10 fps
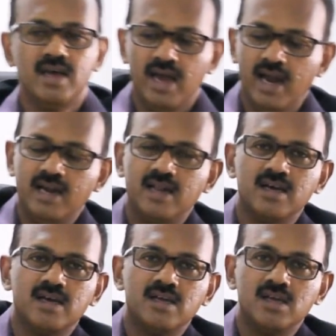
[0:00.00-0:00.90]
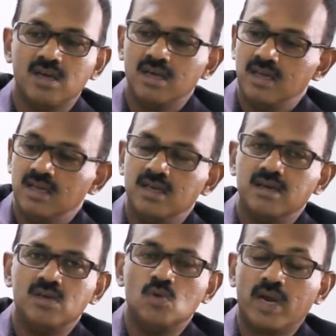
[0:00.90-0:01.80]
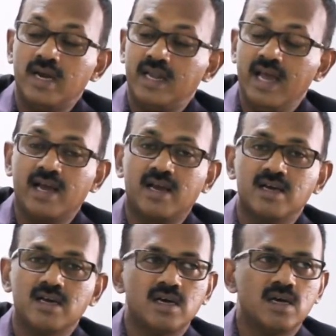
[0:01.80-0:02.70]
And you can take